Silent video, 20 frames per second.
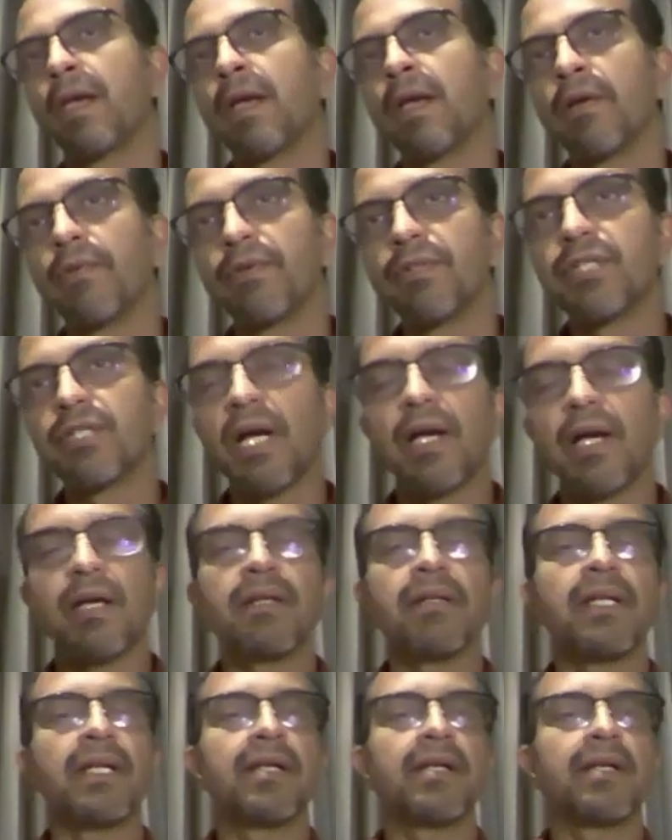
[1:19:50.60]
which are
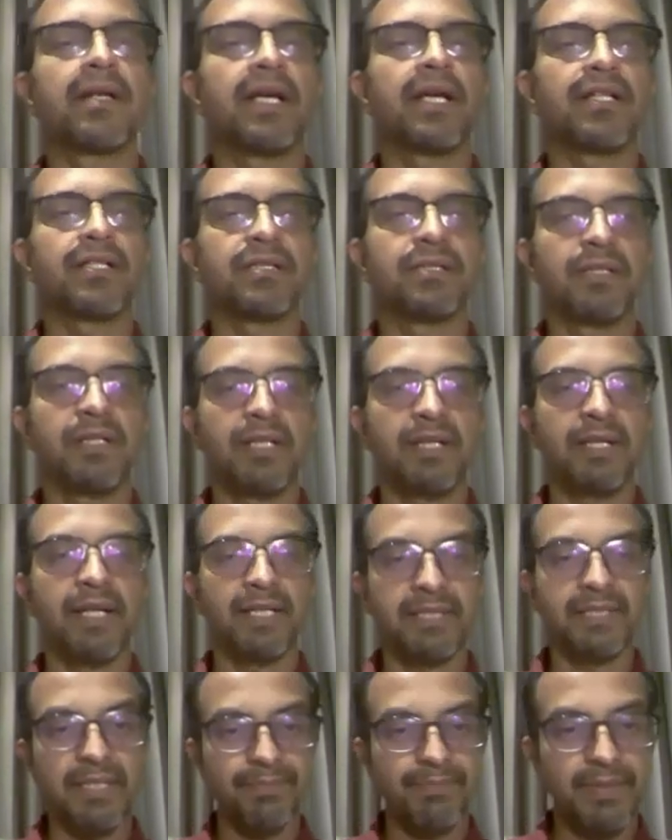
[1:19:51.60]
internationally
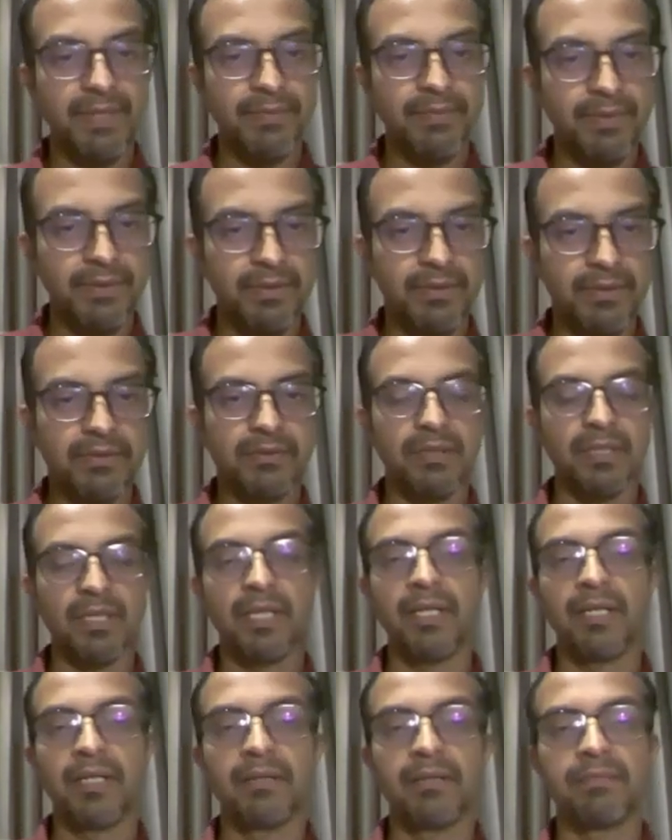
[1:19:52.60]
acceptable.
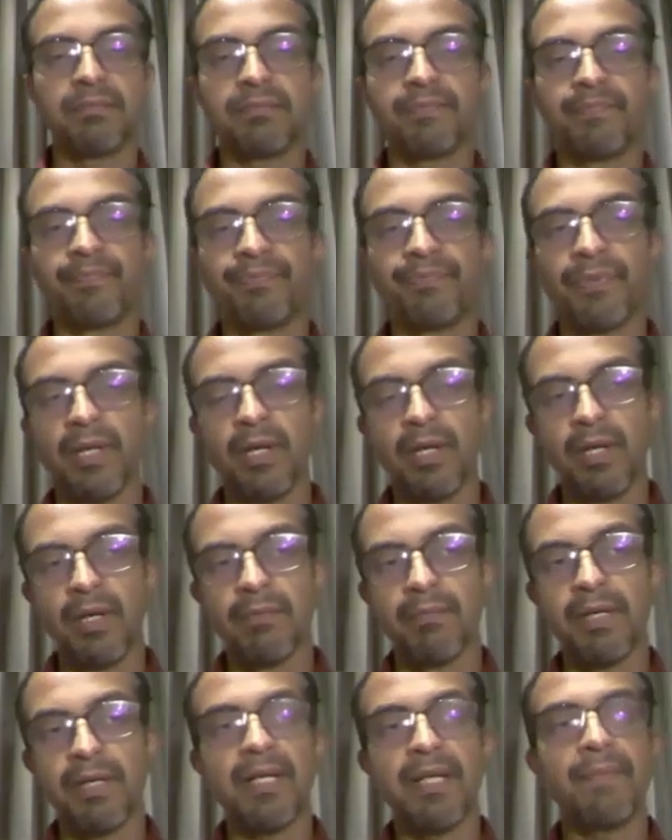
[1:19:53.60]

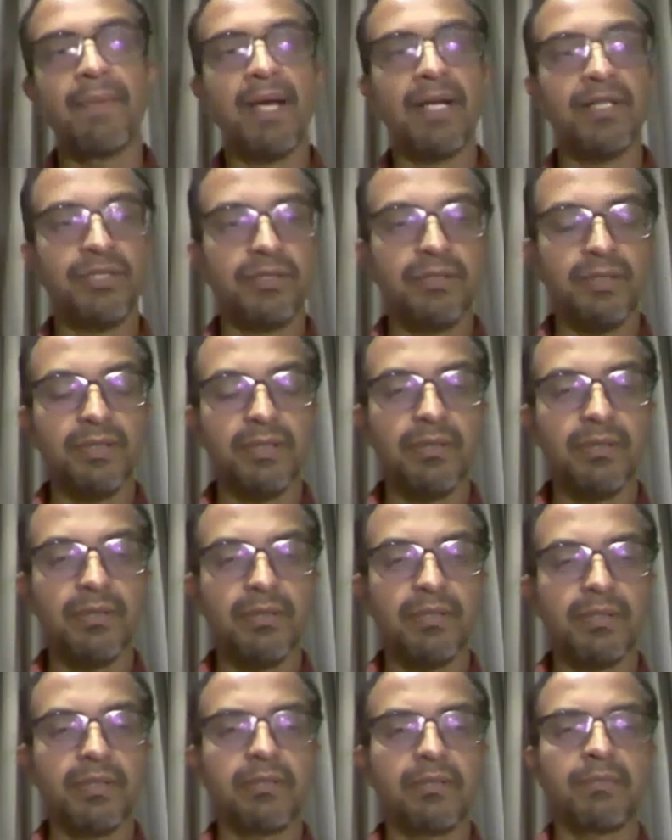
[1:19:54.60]
But imagine,
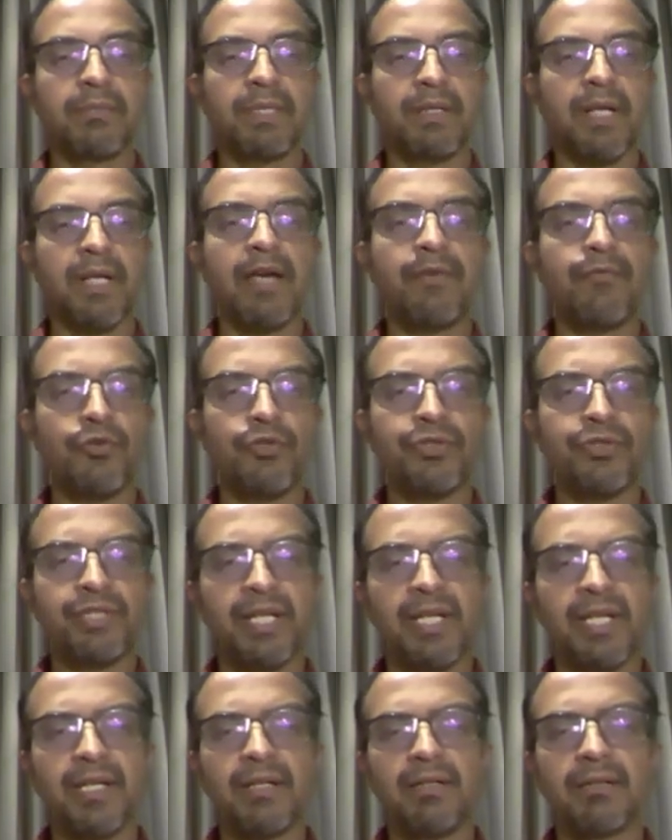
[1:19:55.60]
but I would
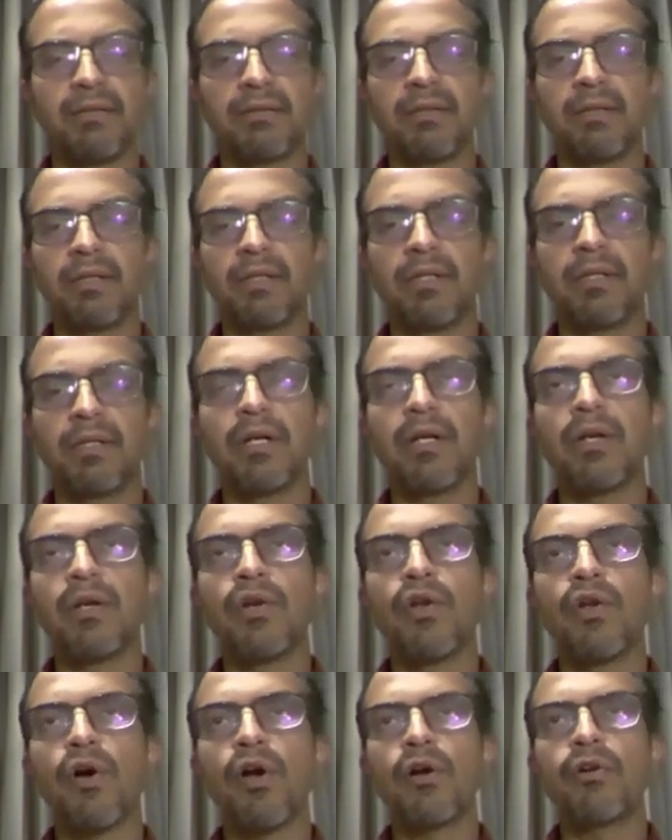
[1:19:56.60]
say,
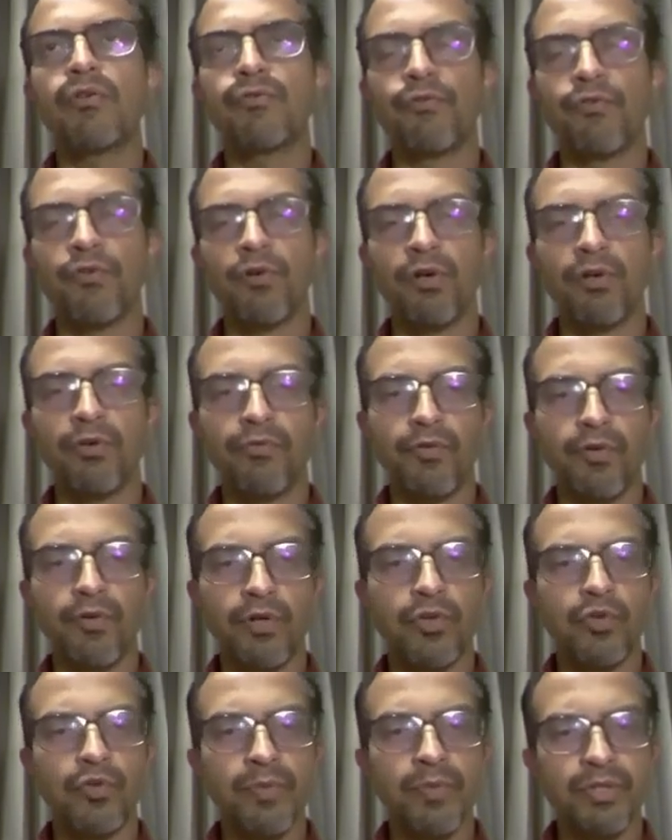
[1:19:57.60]
not fall
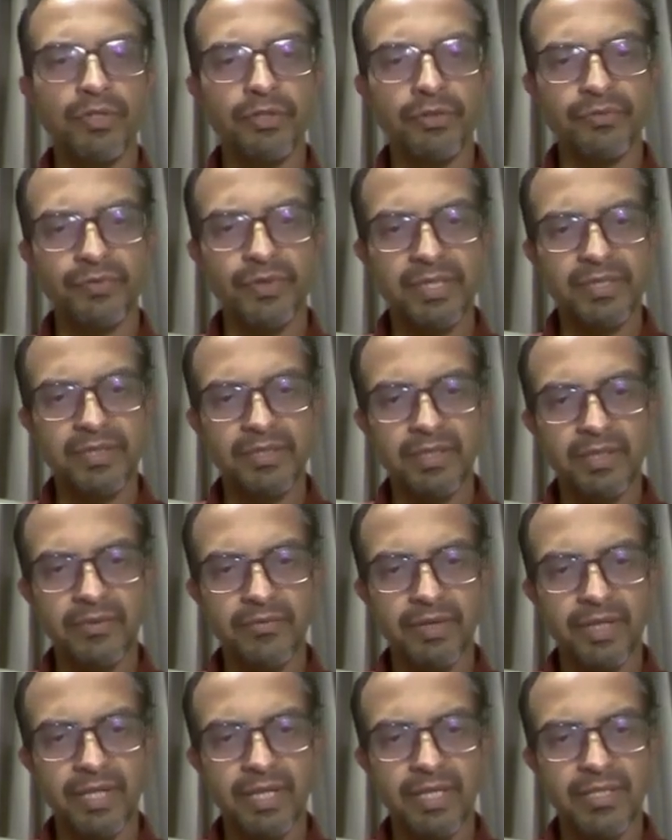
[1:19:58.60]
for too much of these
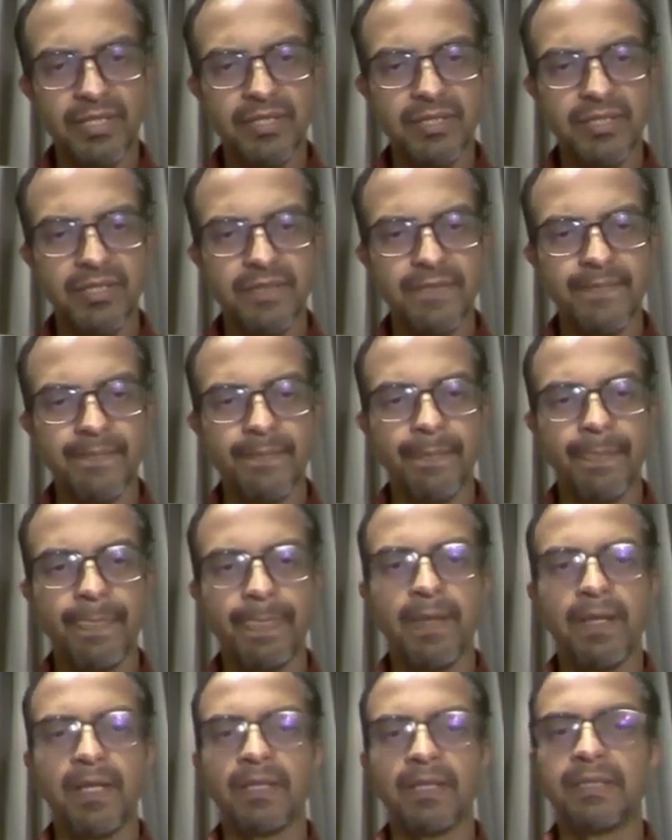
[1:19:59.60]
certifications.
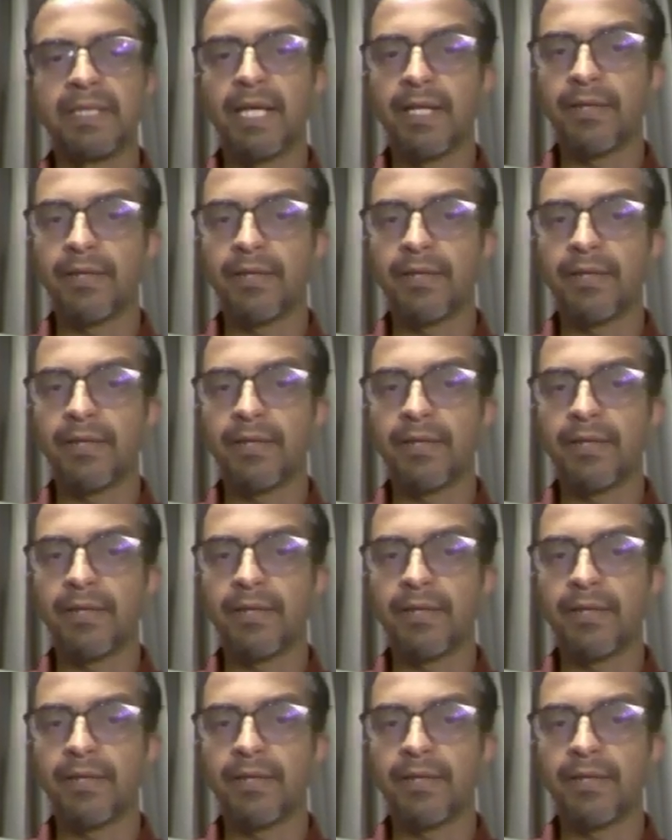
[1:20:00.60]
They are